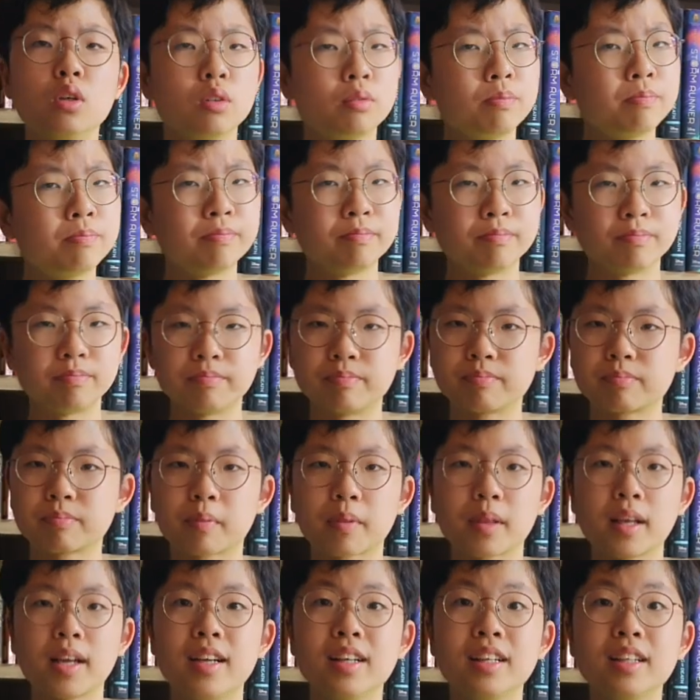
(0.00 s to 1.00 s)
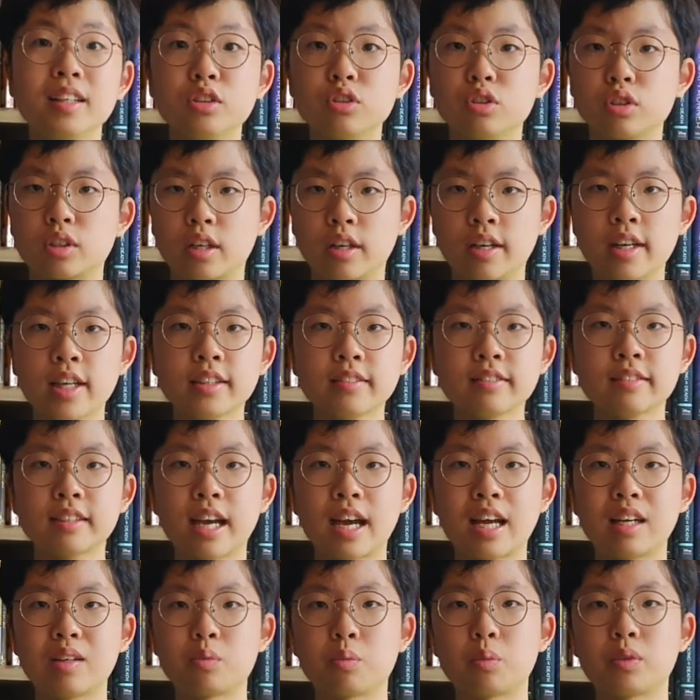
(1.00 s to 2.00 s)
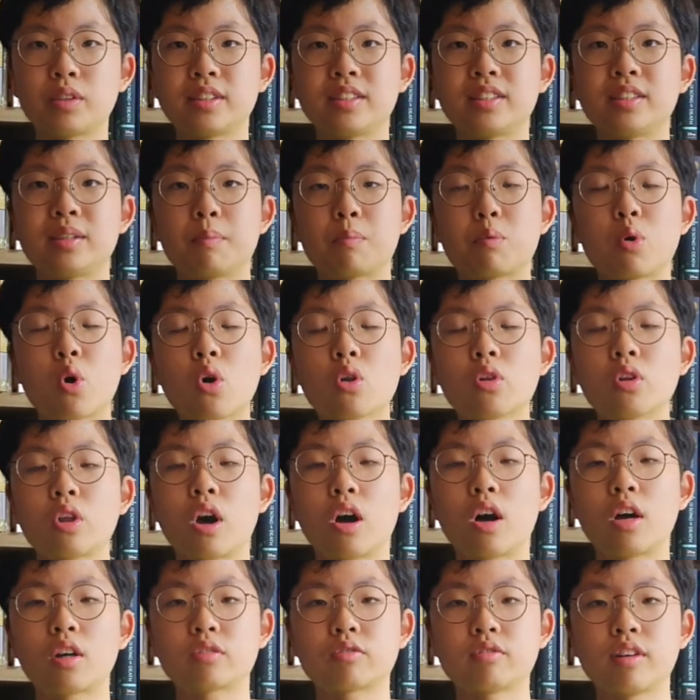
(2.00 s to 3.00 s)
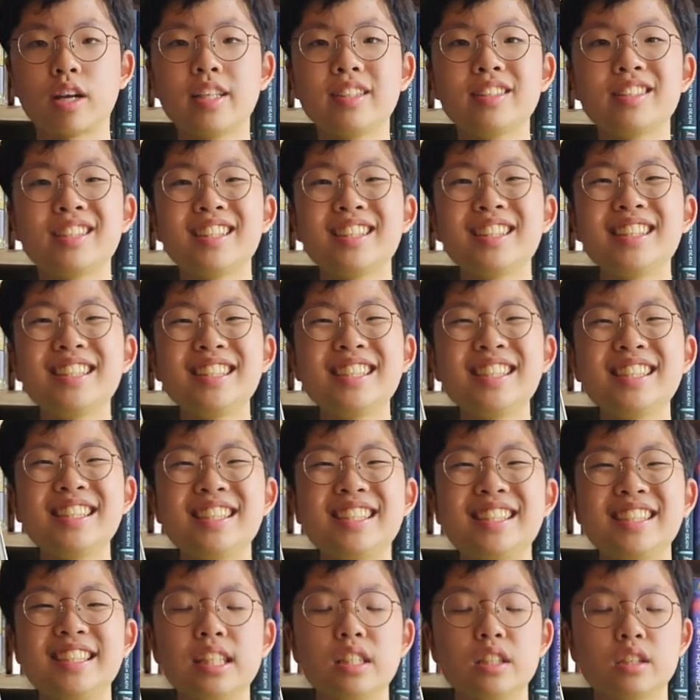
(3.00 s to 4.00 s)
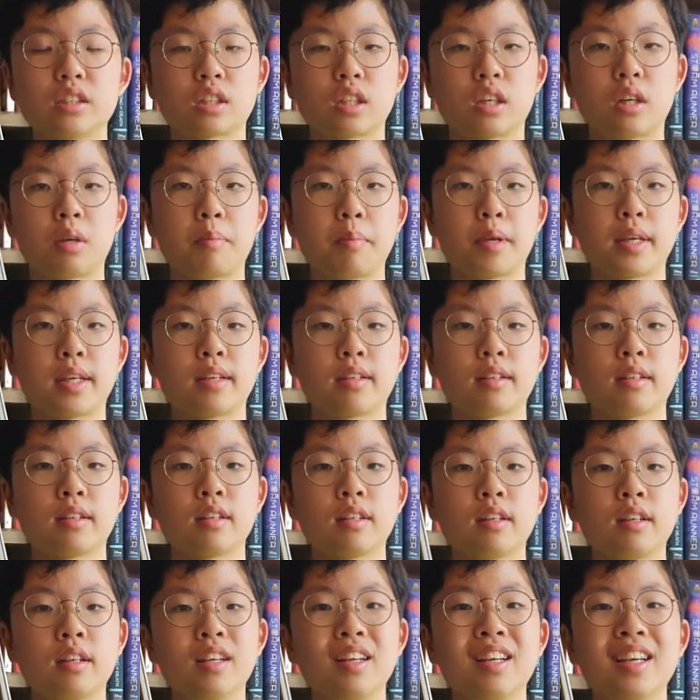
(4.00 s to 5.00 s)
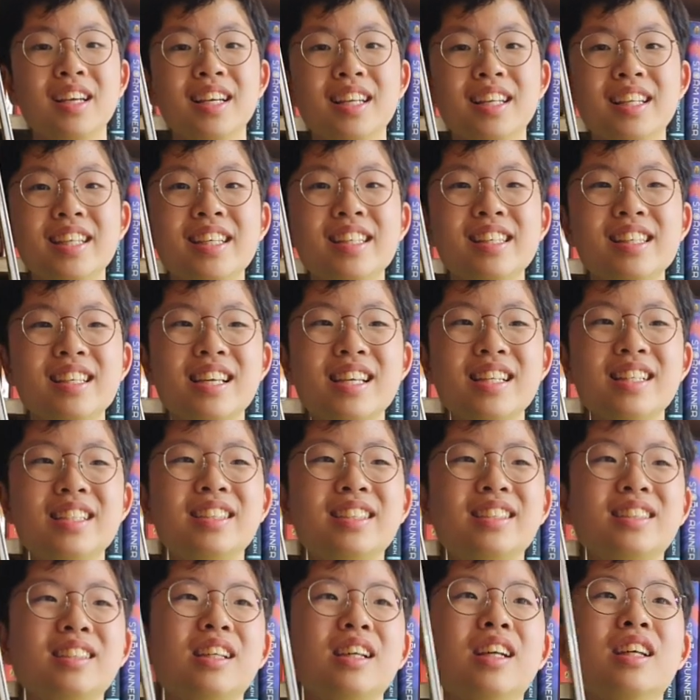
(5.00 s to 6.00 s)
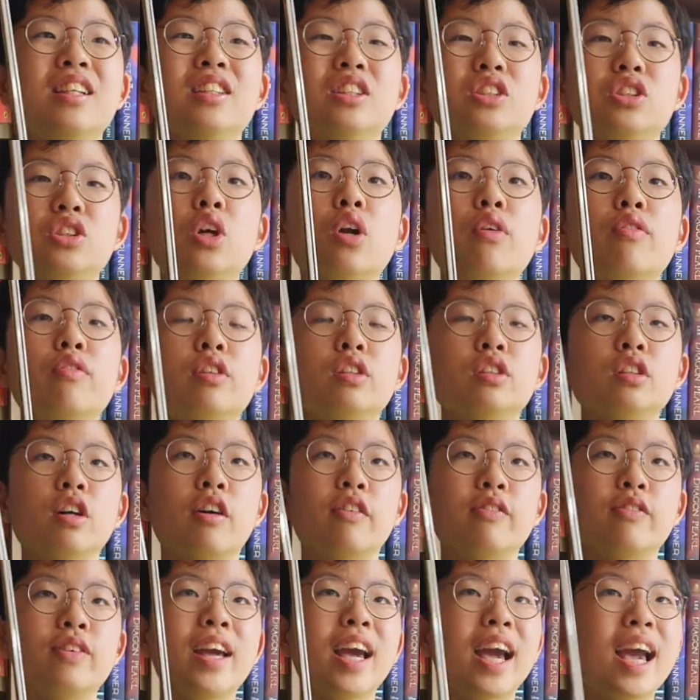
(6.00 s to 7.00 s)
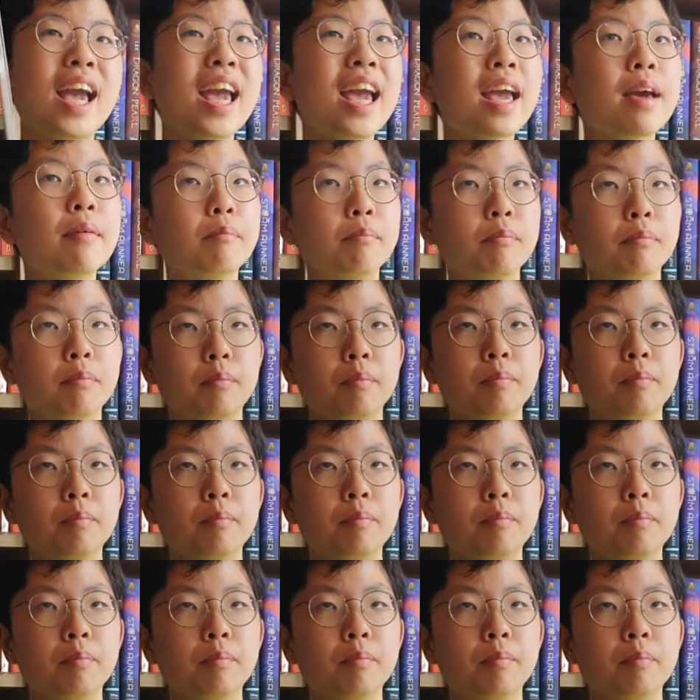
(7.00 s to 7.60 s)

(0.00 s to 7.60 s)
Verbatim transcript: Hmm, you connect that with the prologue, right? He is coming. He is the servant of him.